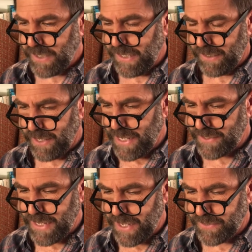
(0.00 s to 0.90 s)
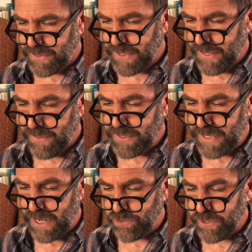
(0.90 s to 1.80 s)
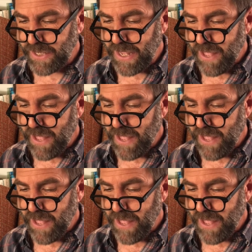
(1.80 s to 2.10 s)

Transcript: in glasshouses in this country